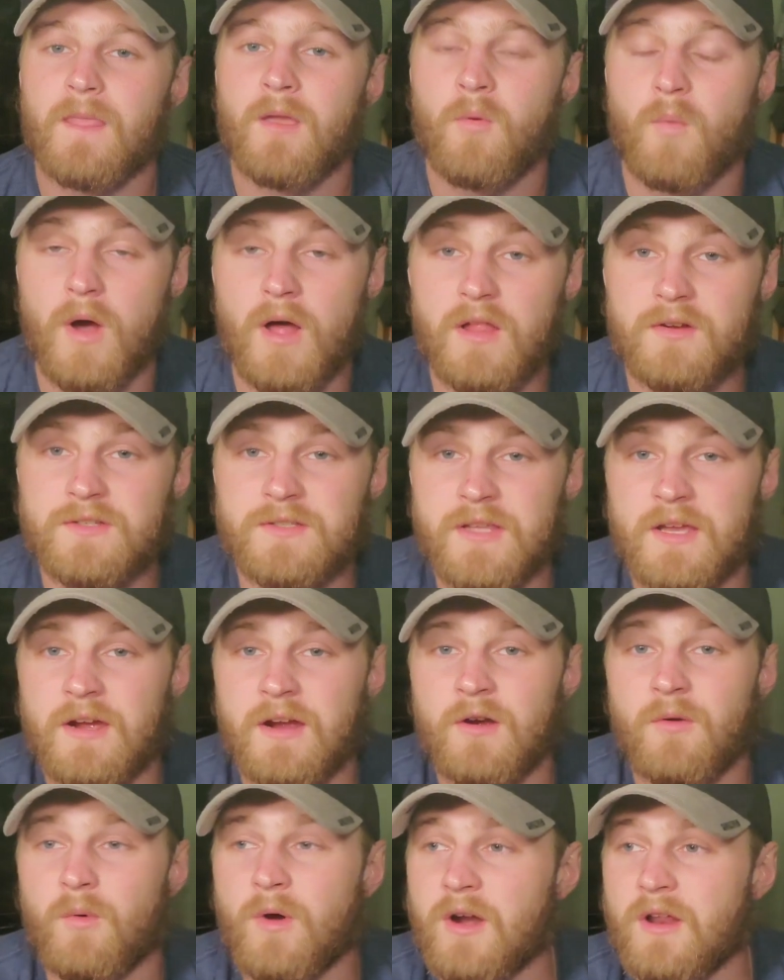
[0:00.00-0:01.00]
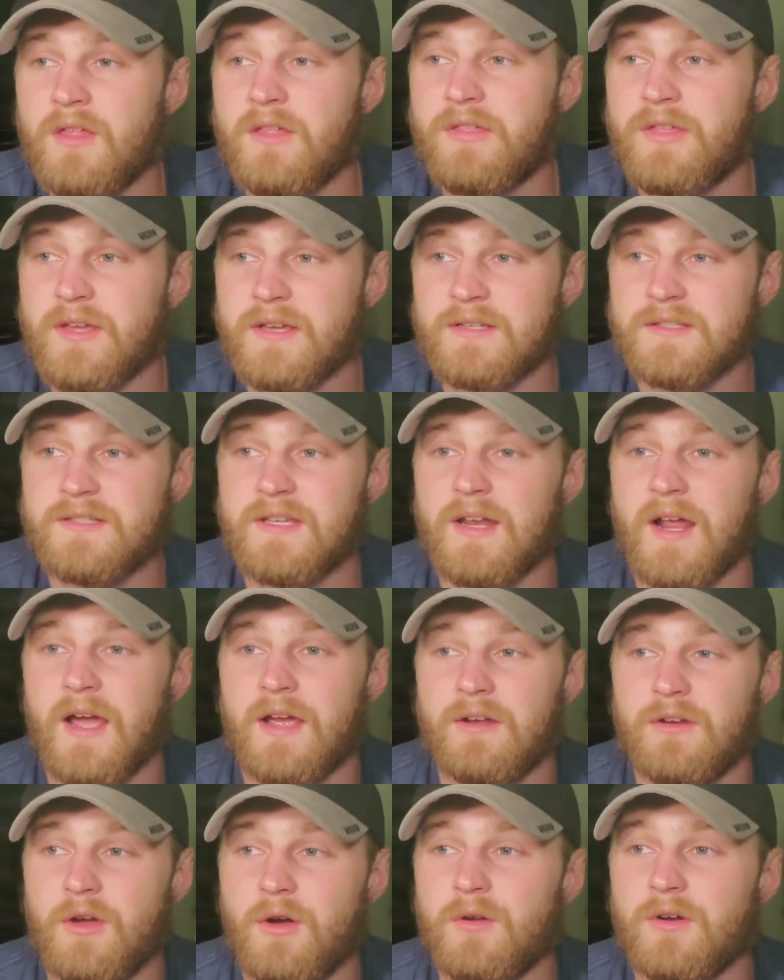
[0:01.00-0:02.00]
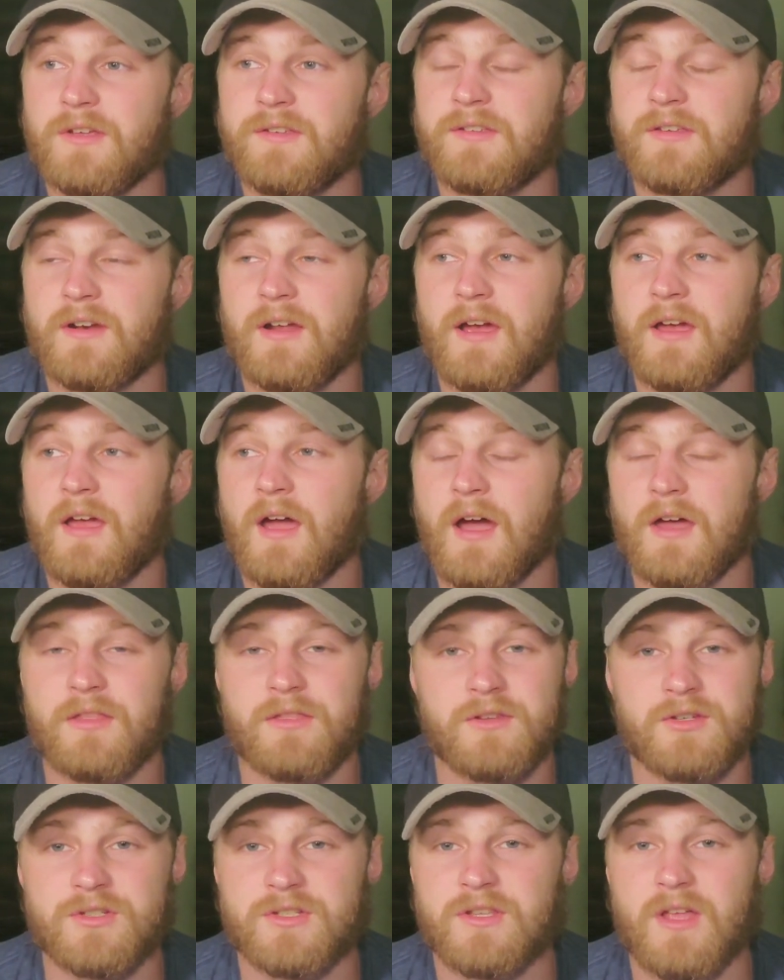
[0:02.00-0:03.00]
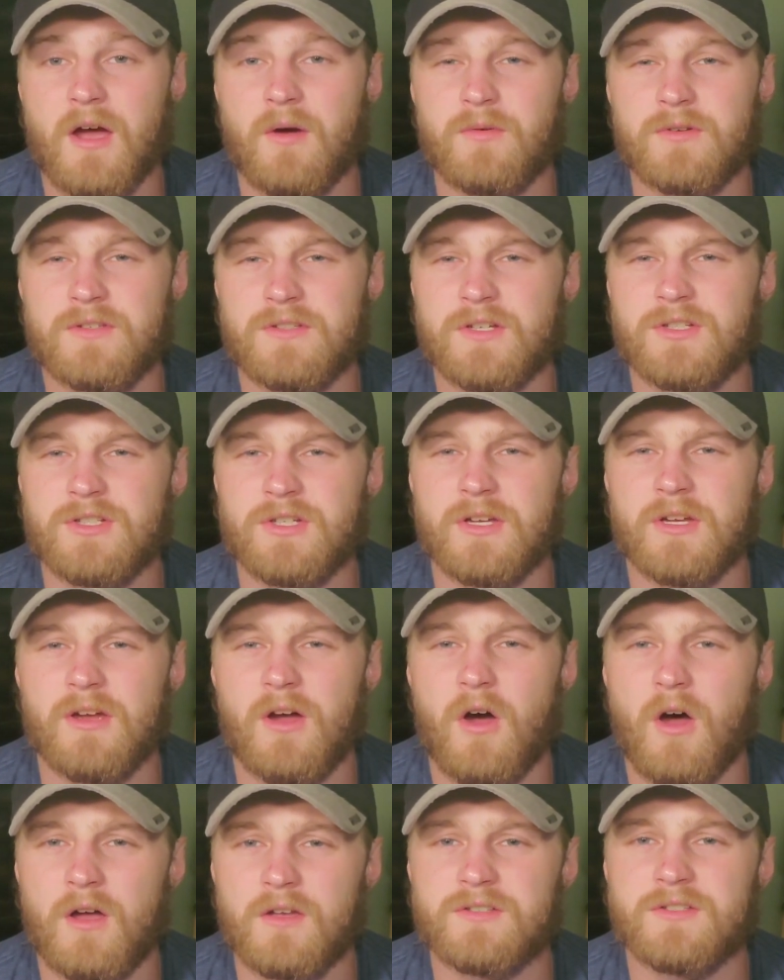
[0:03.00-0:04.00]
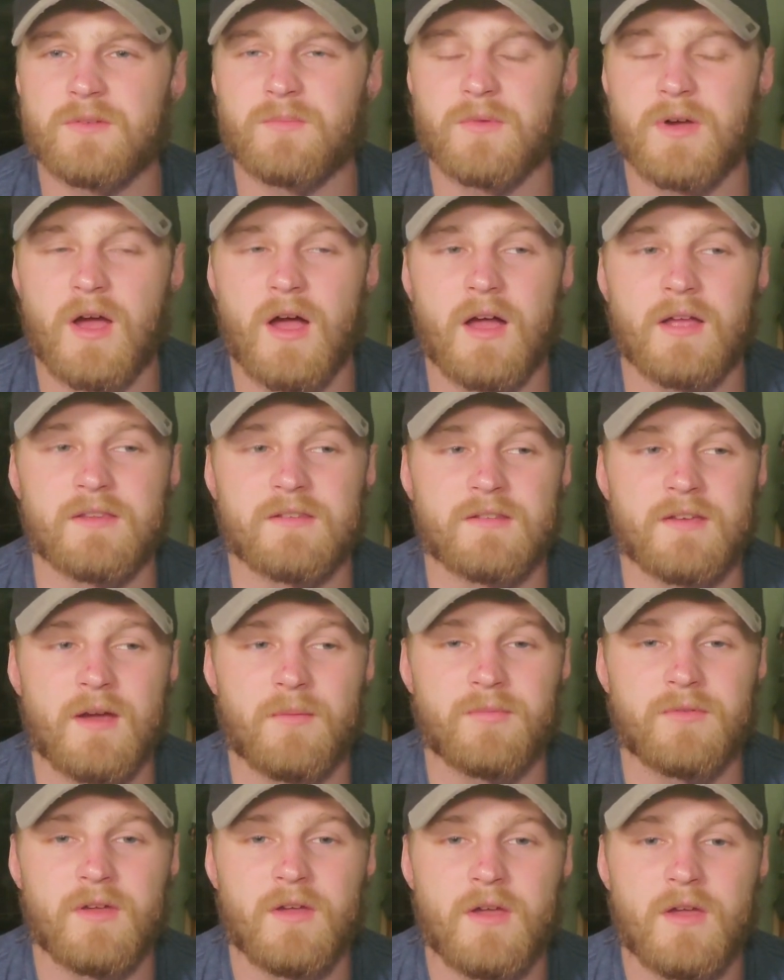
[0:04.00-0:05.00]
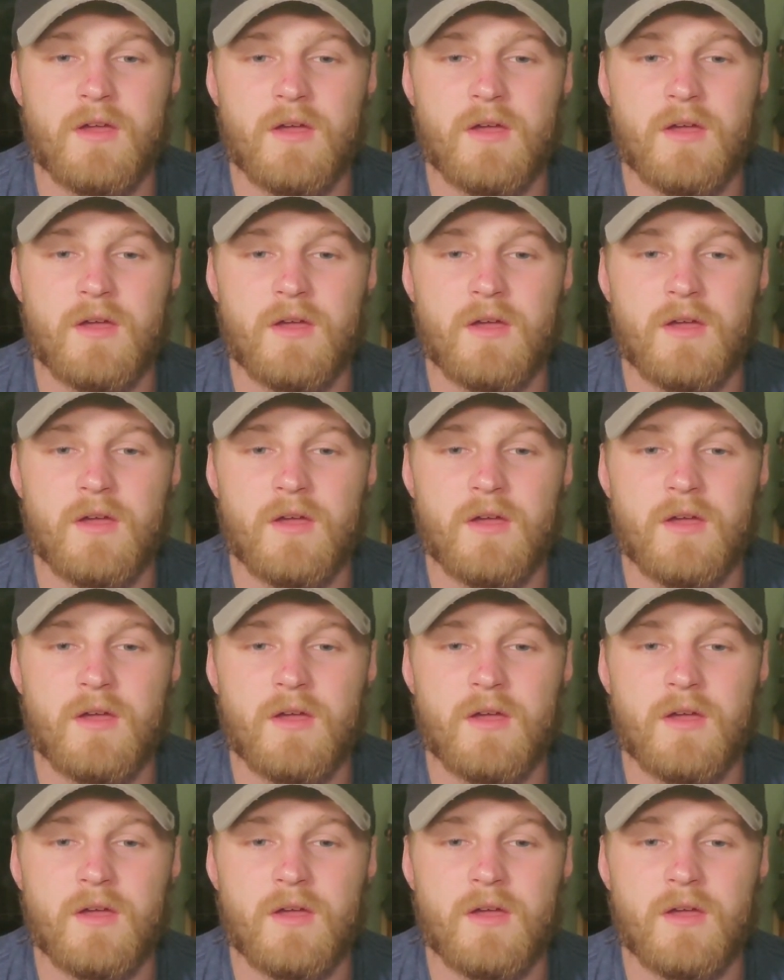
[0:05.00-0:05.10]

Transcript: while I was there, one of the things that I noticed that I, I just thought was such an awesome concept